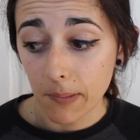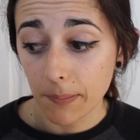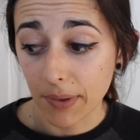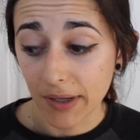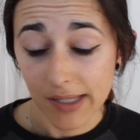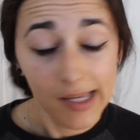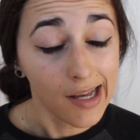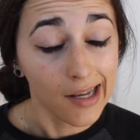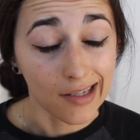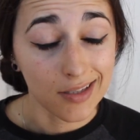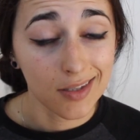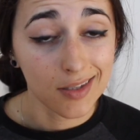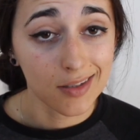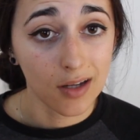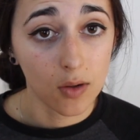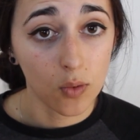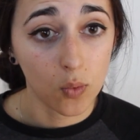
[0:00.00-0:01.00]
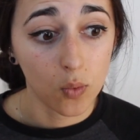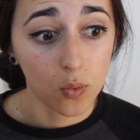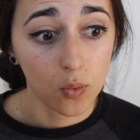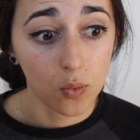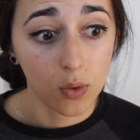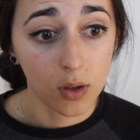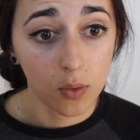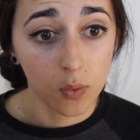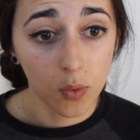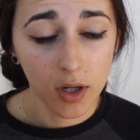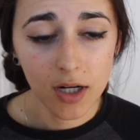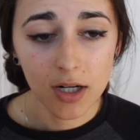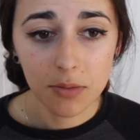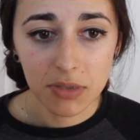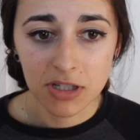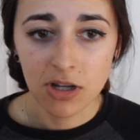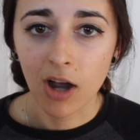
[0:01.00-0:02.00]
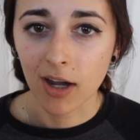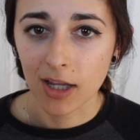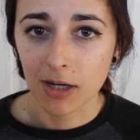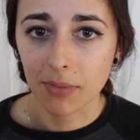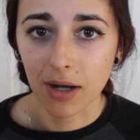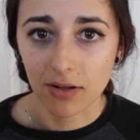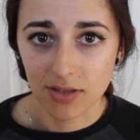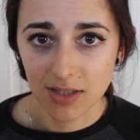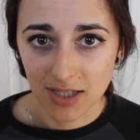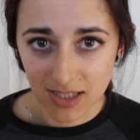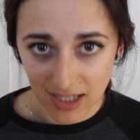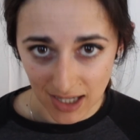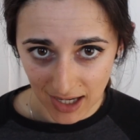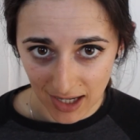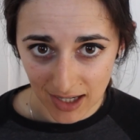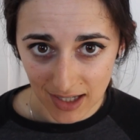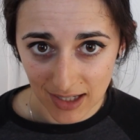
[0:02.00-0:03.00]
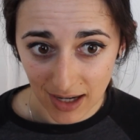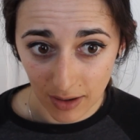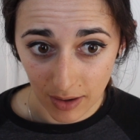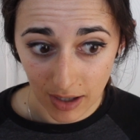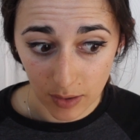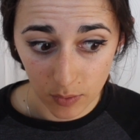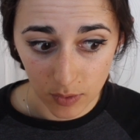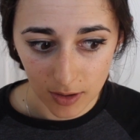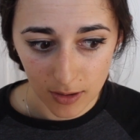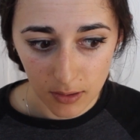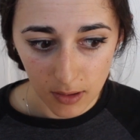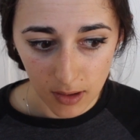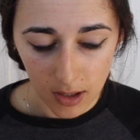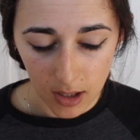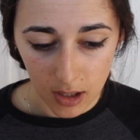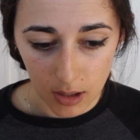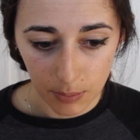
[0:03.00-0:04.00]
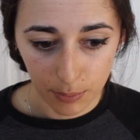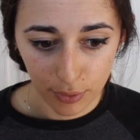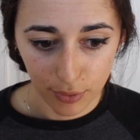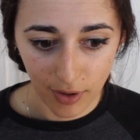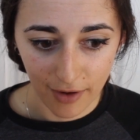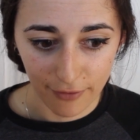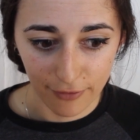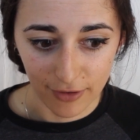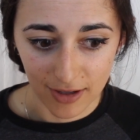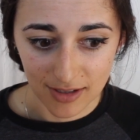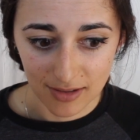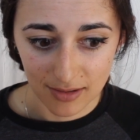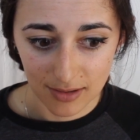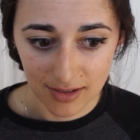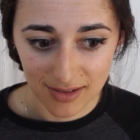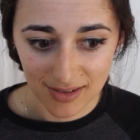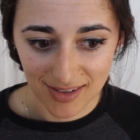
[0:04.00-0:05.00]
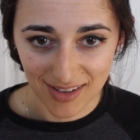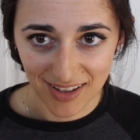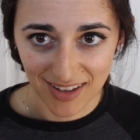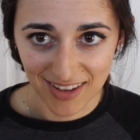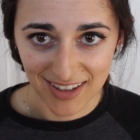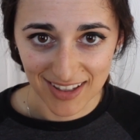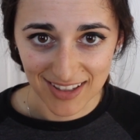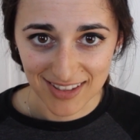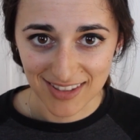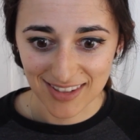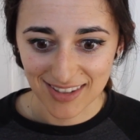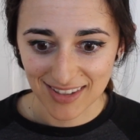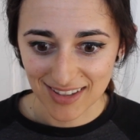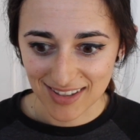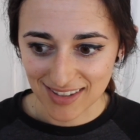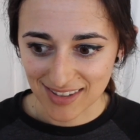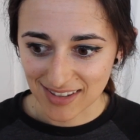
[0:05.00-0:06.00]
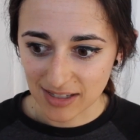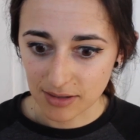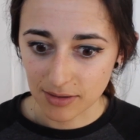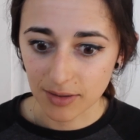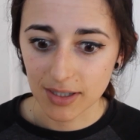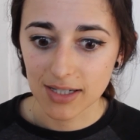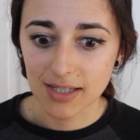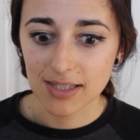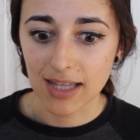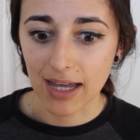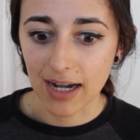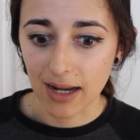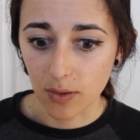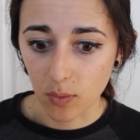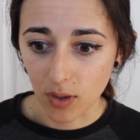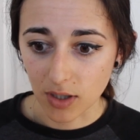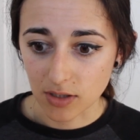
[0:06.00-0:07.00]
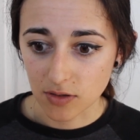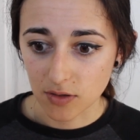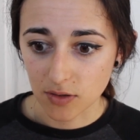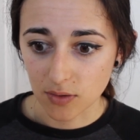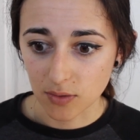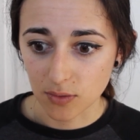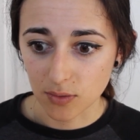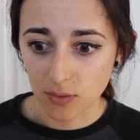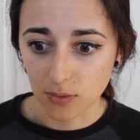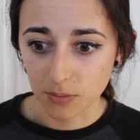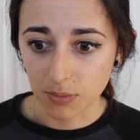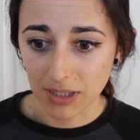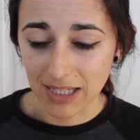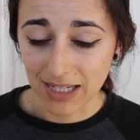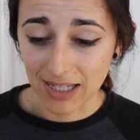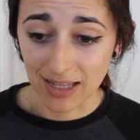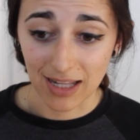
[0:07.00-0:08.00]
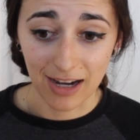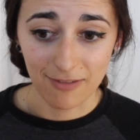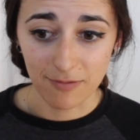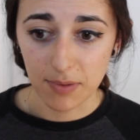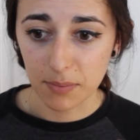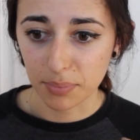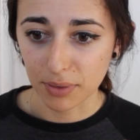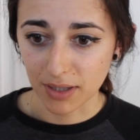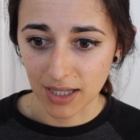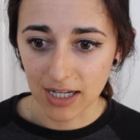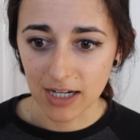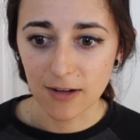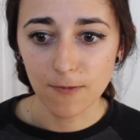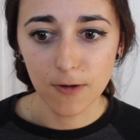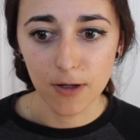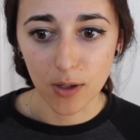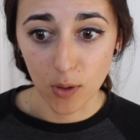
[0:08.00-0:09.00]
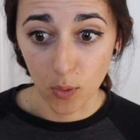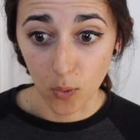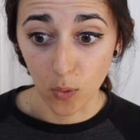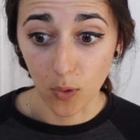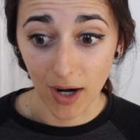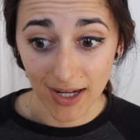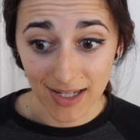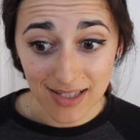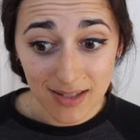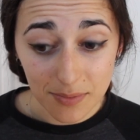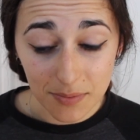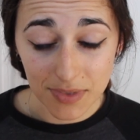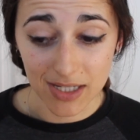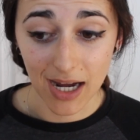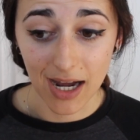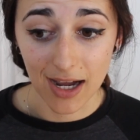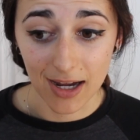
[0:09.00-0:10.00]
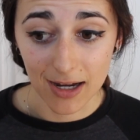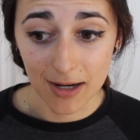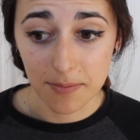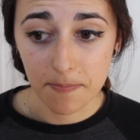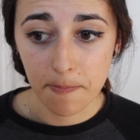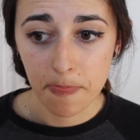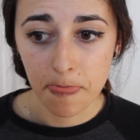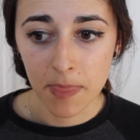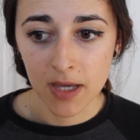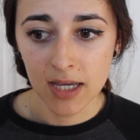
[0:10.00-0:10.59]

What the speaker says: But yes, what we're going to be talking about today, now I will preface this series that I want to begin that I've been planning for quite some time